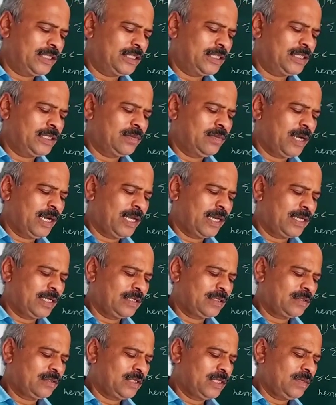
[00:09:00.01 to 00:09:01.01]
Sigma r
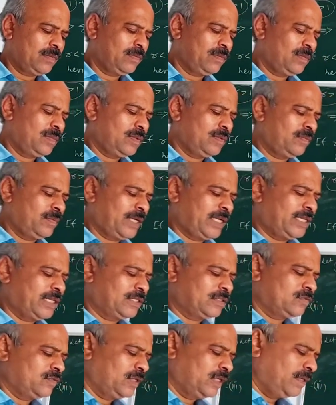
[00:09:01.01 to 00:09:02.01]
raised to n
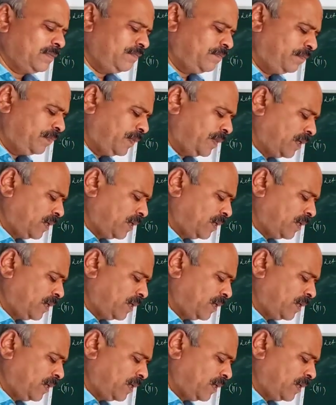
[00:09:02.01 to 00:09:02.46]
minus 1